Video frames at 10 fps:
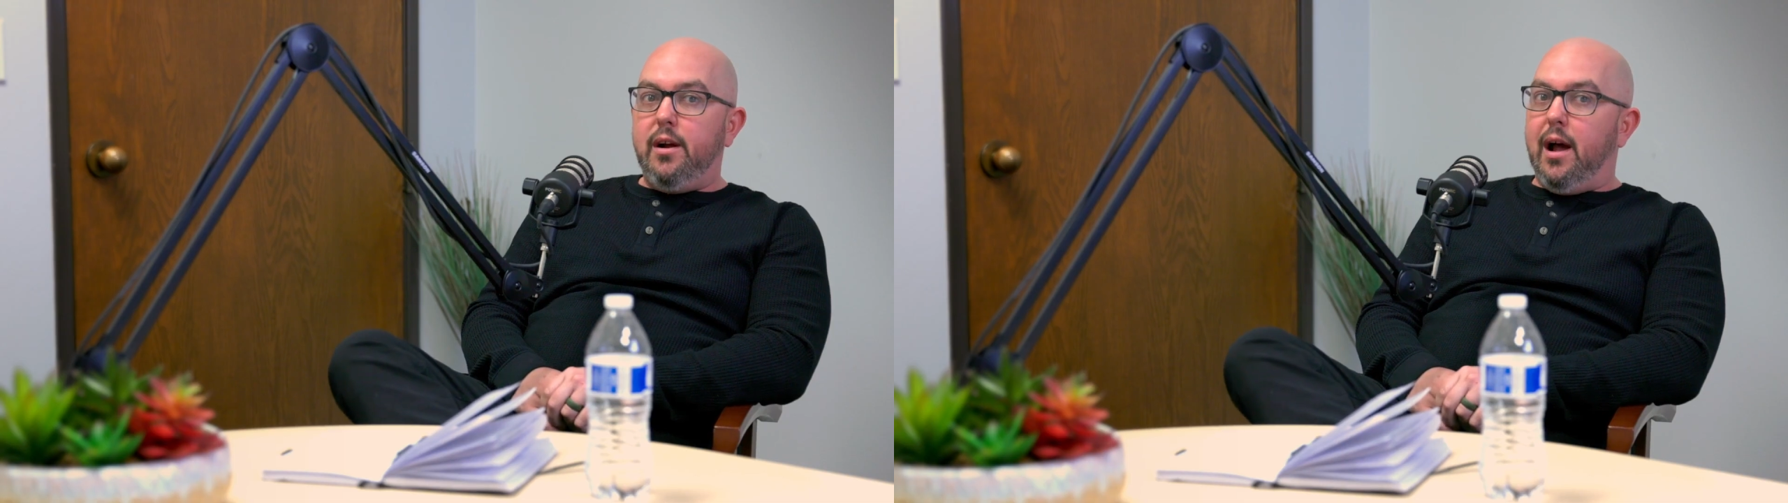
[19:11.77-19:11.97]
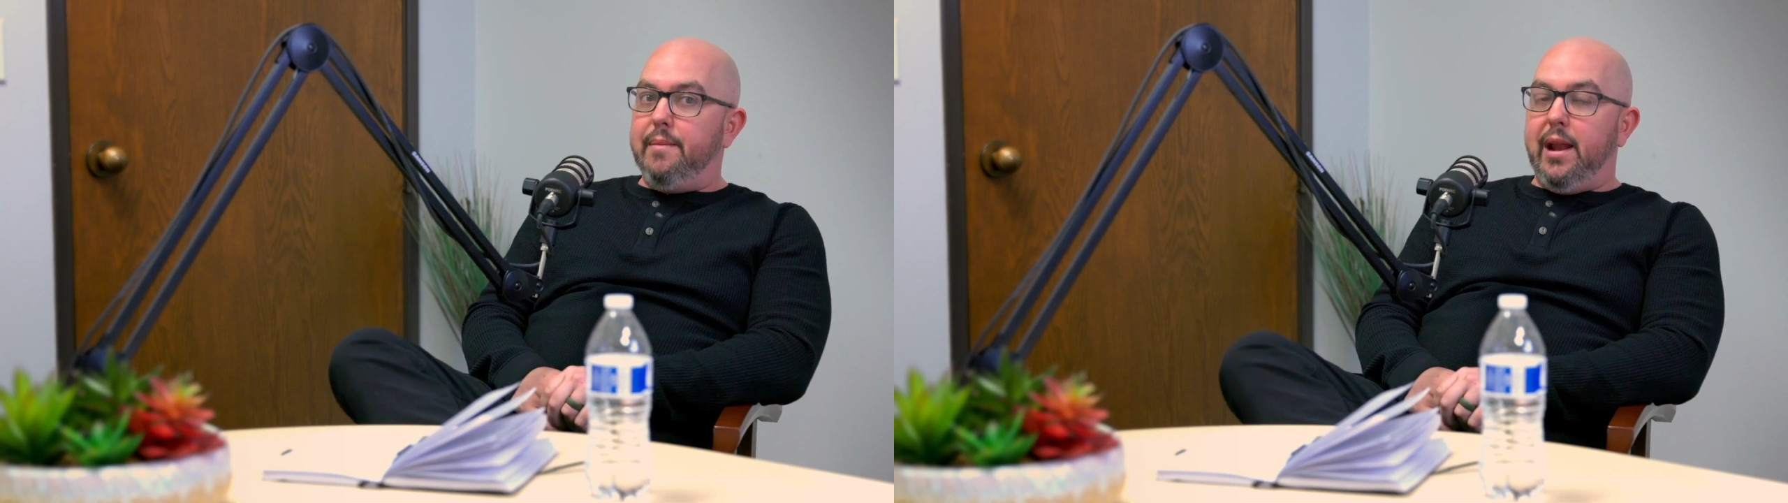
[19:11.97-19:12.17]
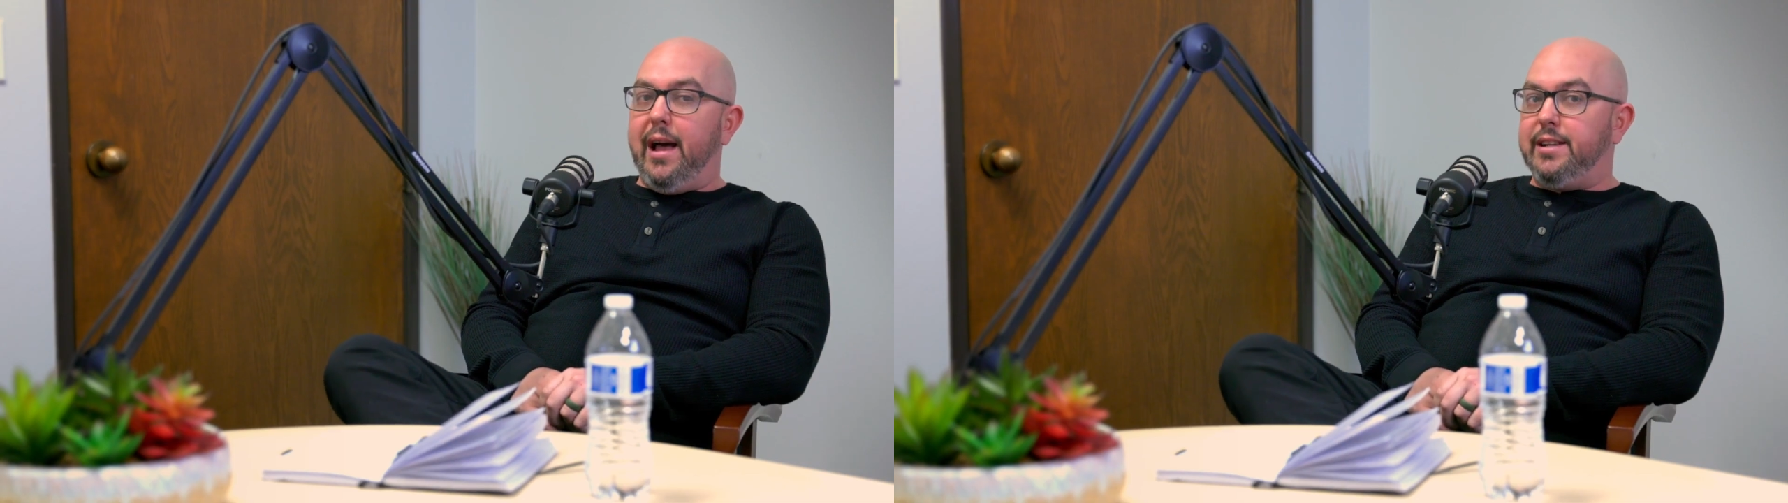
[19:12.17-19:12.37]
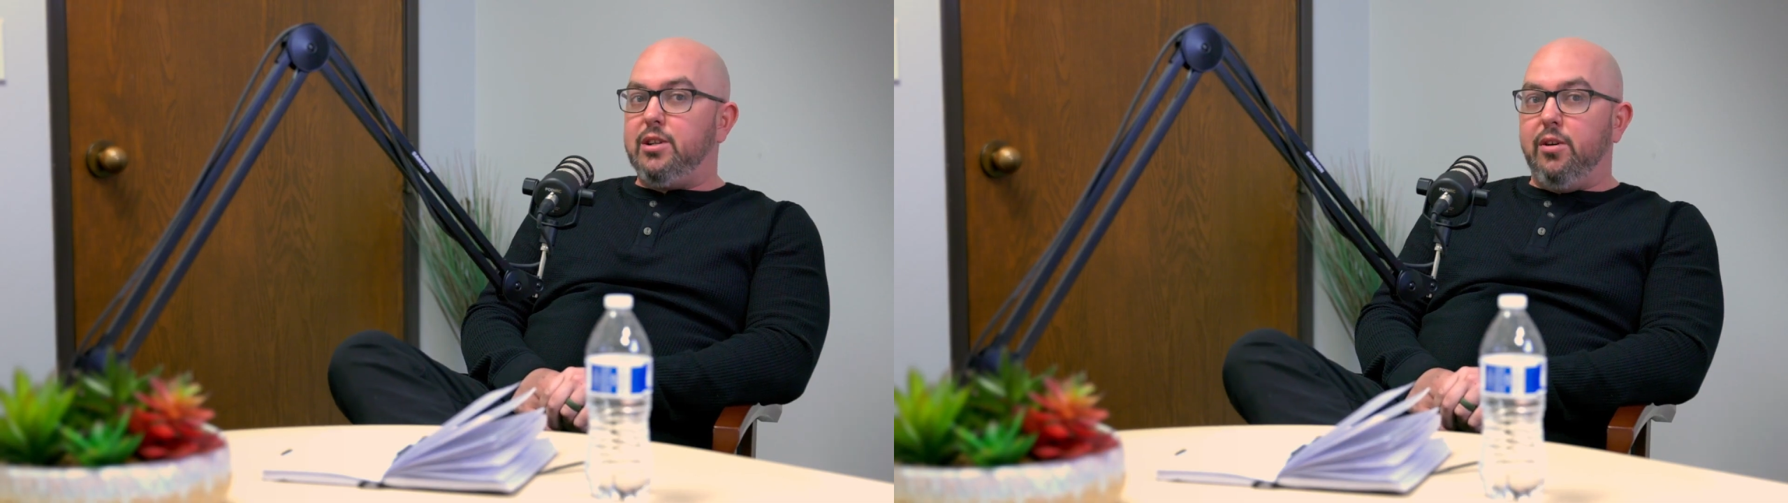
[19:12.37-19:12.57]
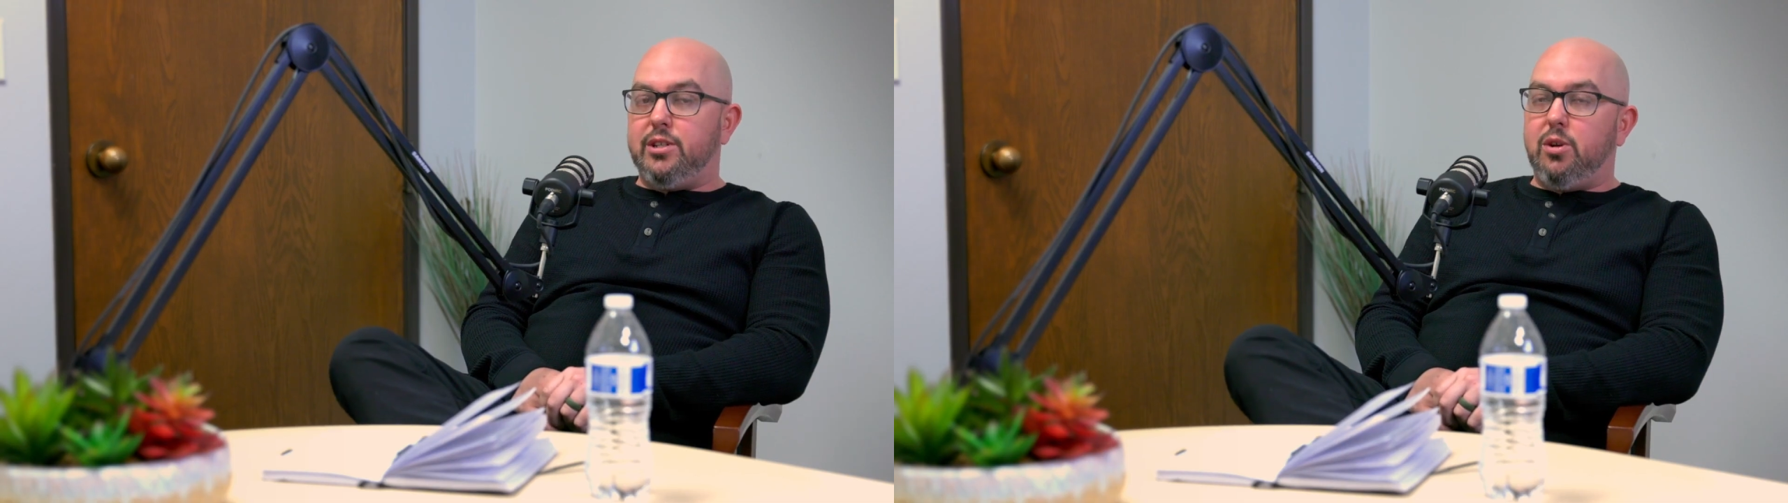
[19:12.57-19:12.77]
I mean, I
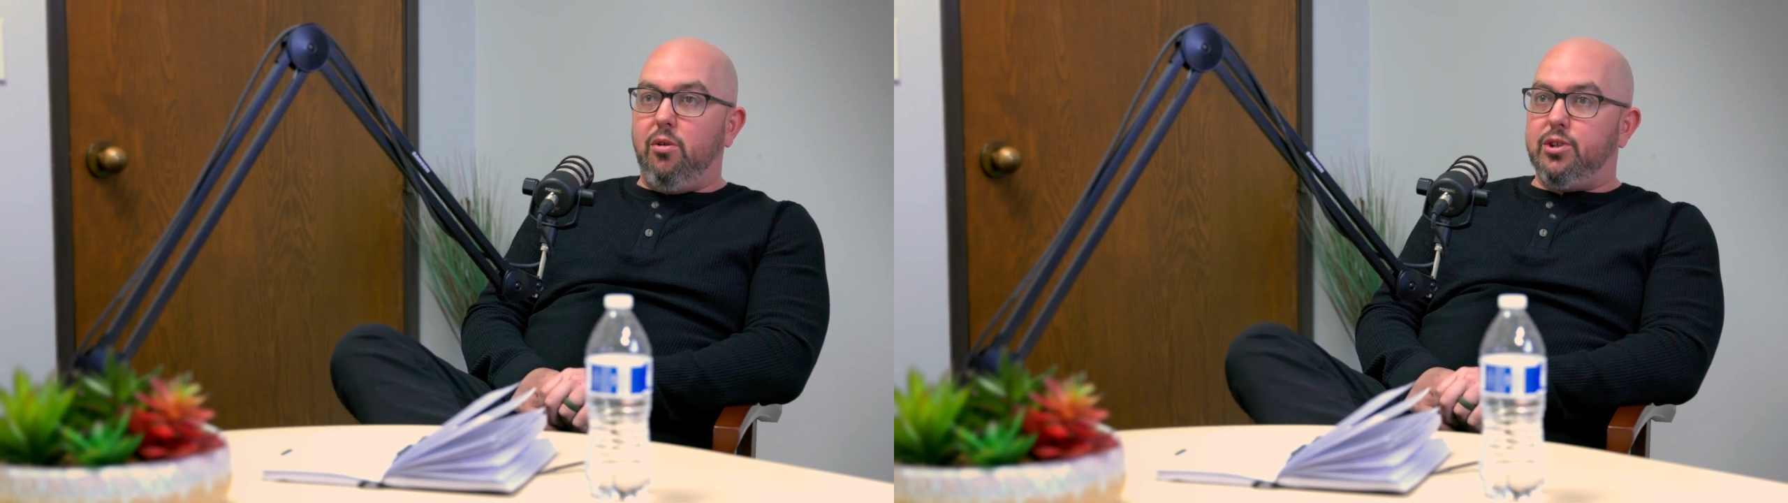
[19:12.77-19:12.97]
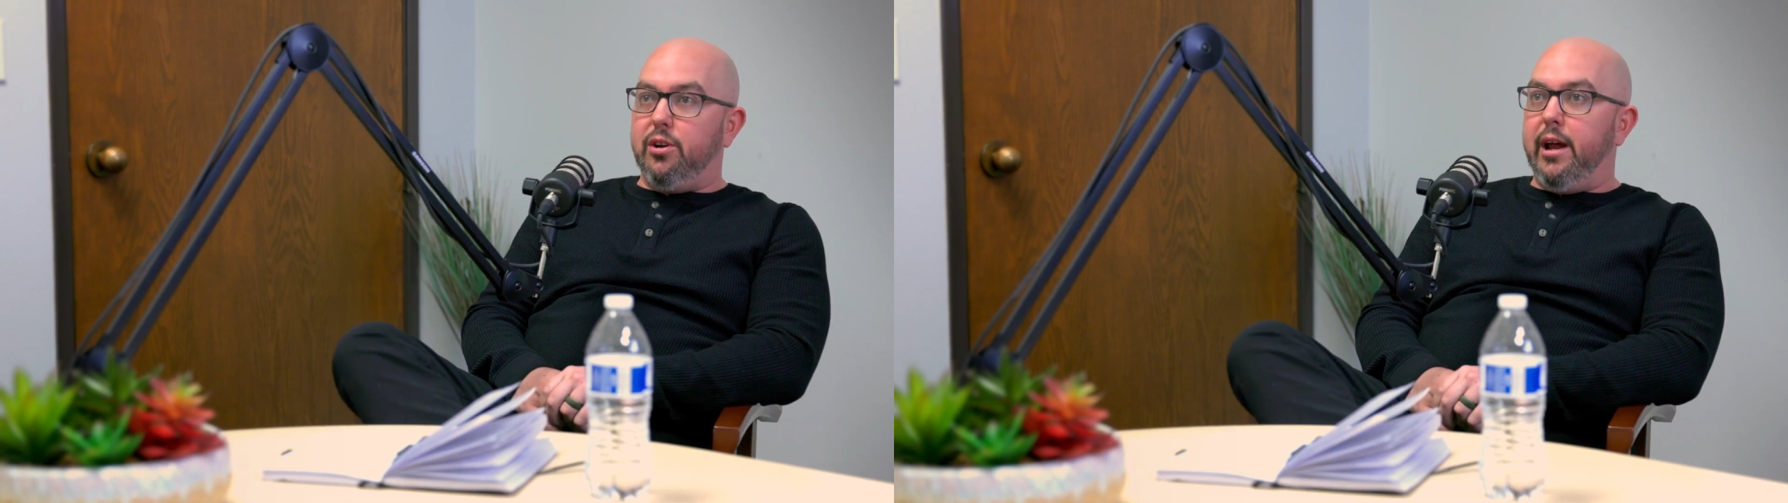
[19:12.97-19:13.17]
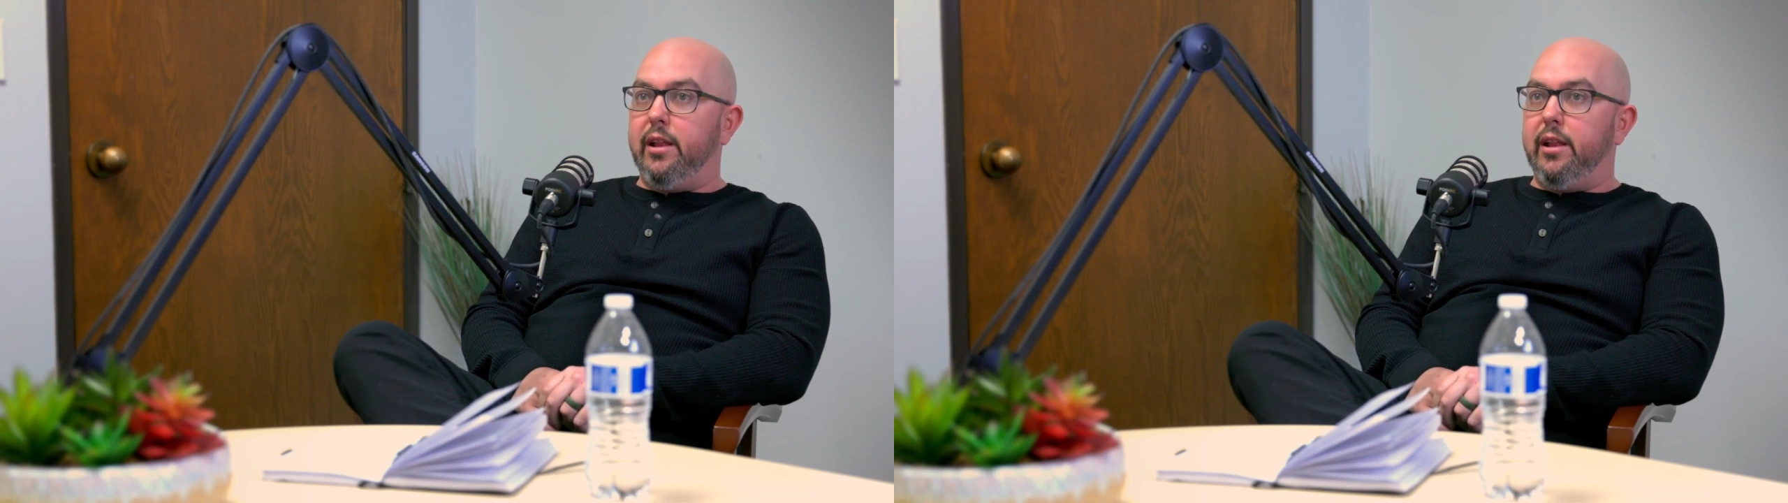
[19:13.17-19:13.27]
just told you earlier,